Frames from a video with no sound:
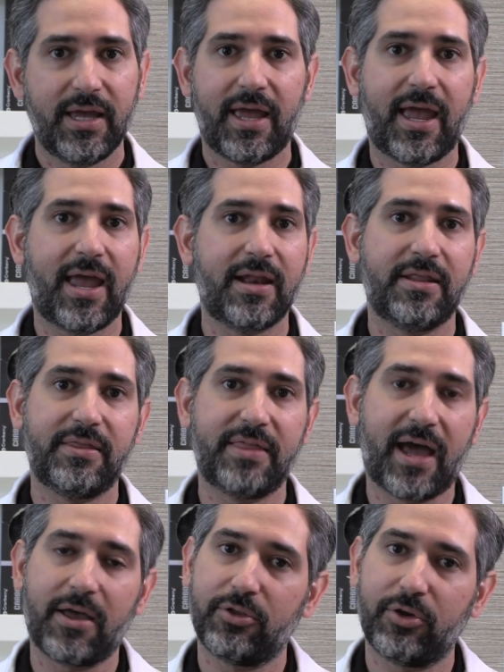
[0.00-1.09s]
and
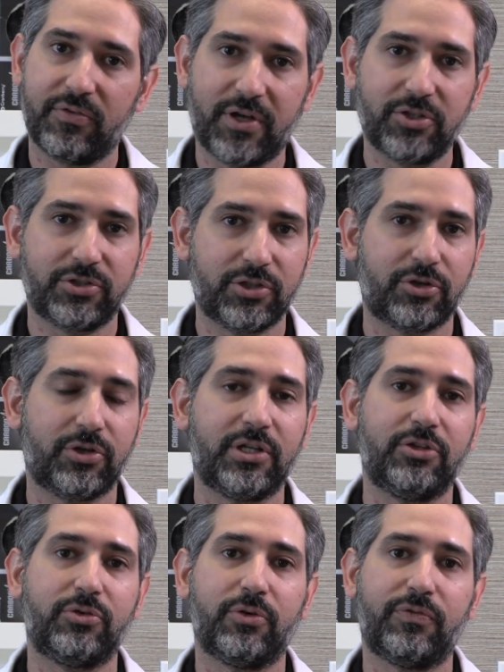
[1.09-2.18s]
that eventually turned
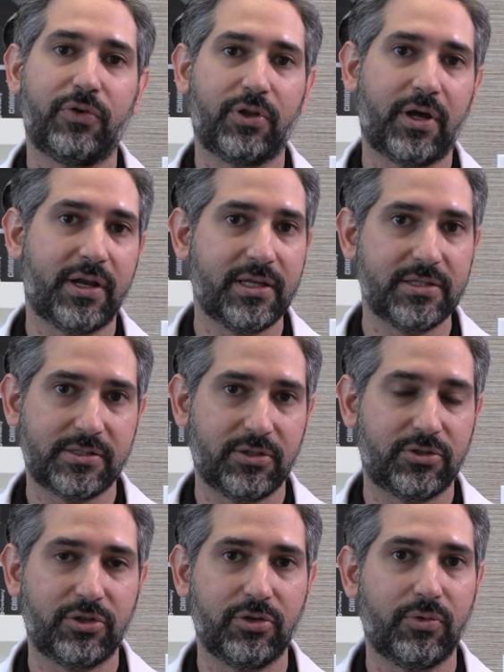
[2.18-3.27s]
into a full-on
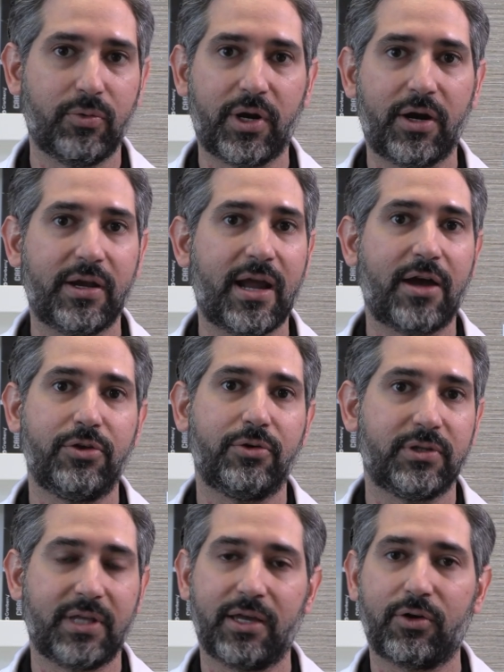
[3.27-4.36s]
institute where now you
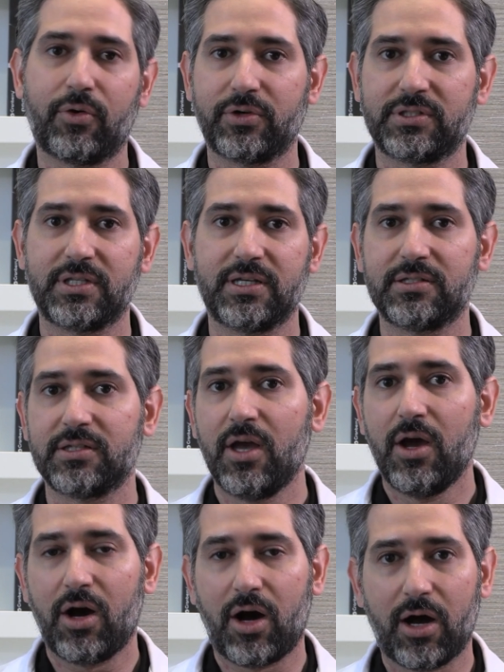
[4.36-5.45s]
can take courses
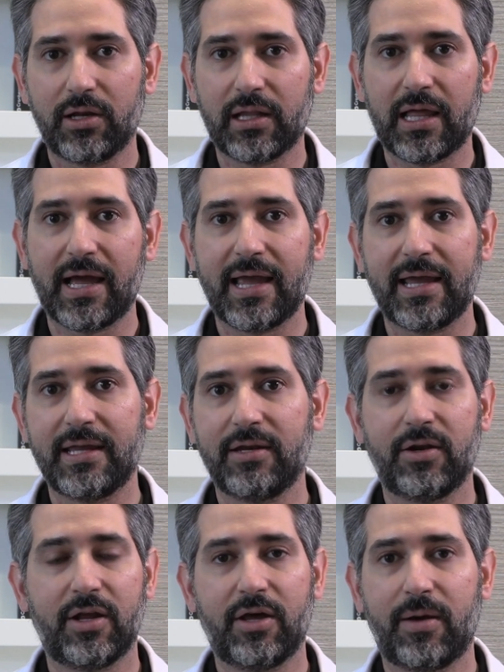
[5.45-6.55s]

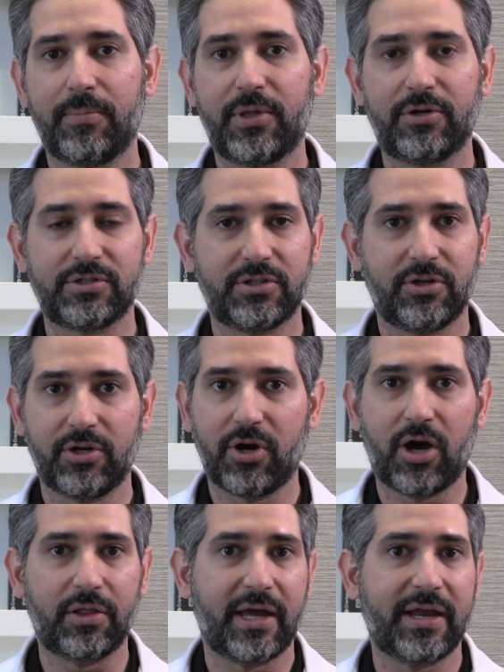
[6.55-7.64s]
online. There's an
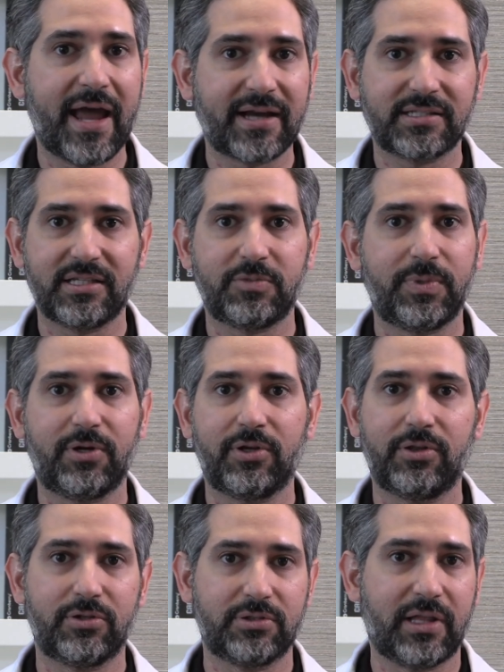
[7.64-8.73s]
online access
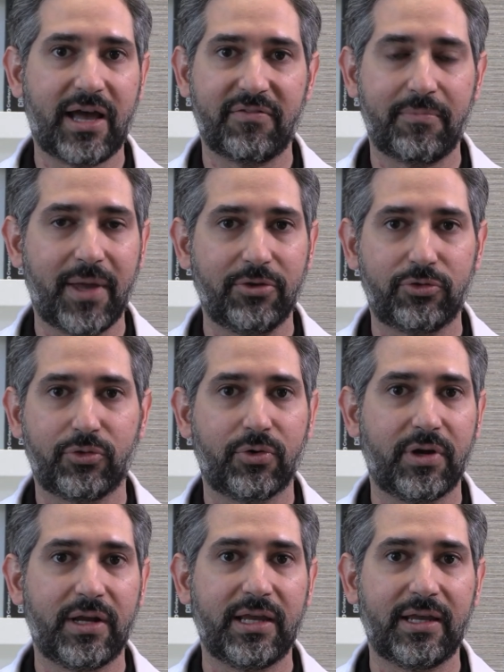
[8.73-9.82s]
period, there's live
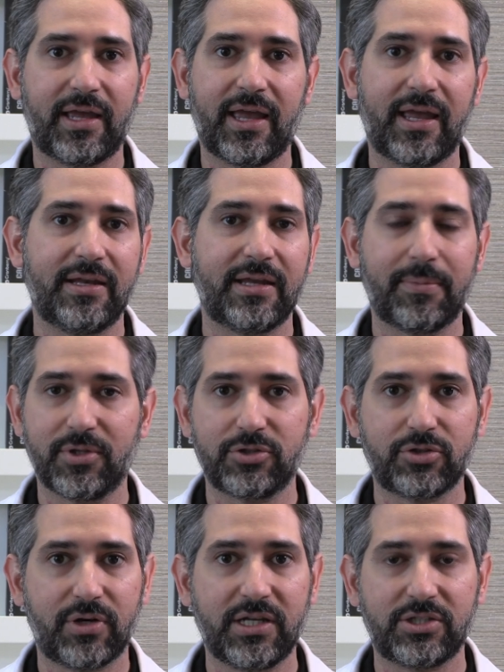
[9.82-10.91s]
mentoring and
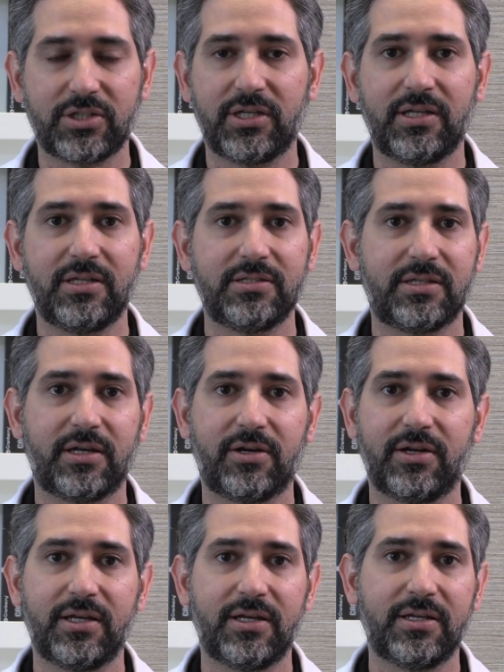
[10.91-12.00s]
demonstrations,
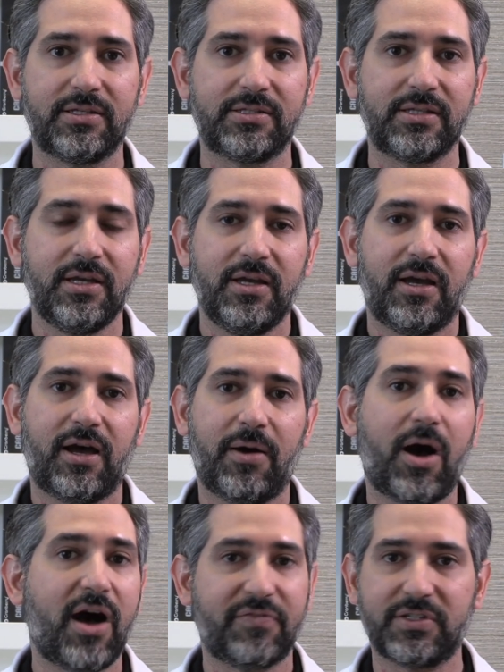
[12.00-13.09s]
there is
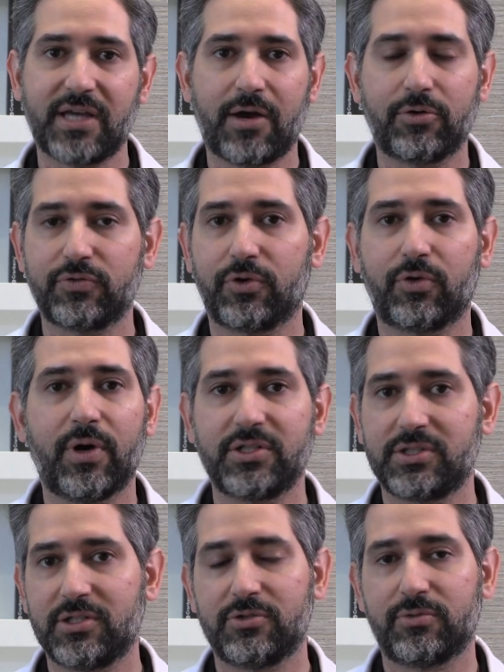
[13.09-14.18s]
office hours for
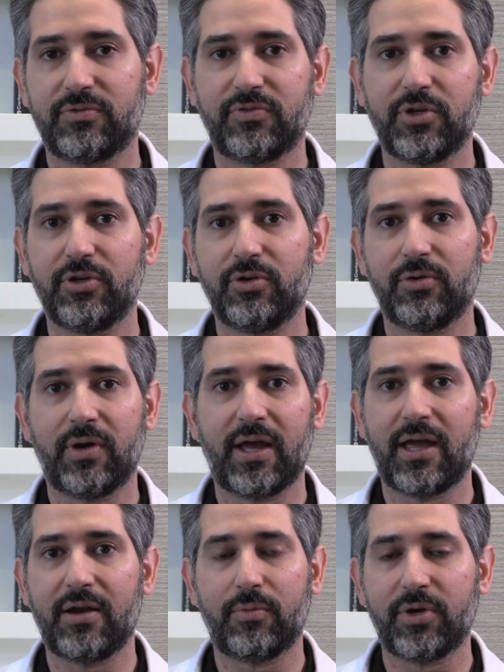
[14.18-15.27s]
questions, review,
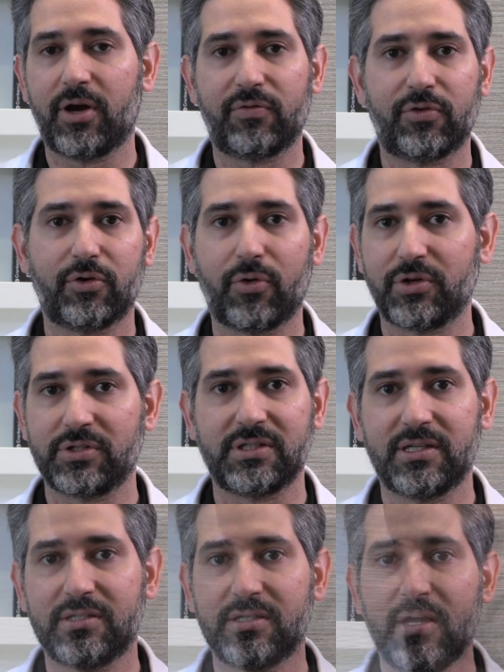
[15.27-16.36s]
and we offer
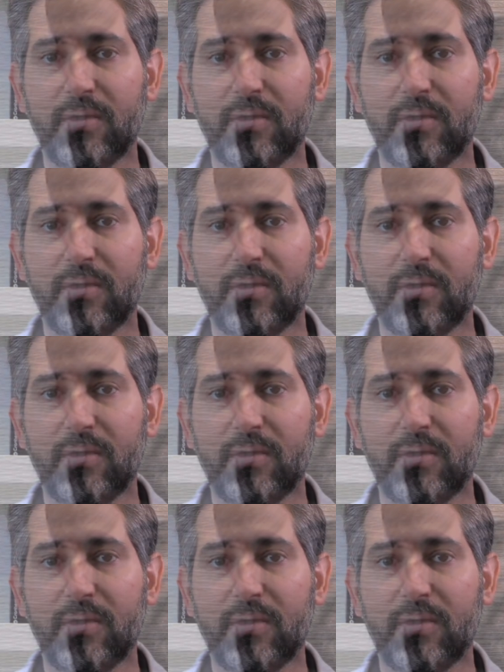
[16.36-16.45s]
courses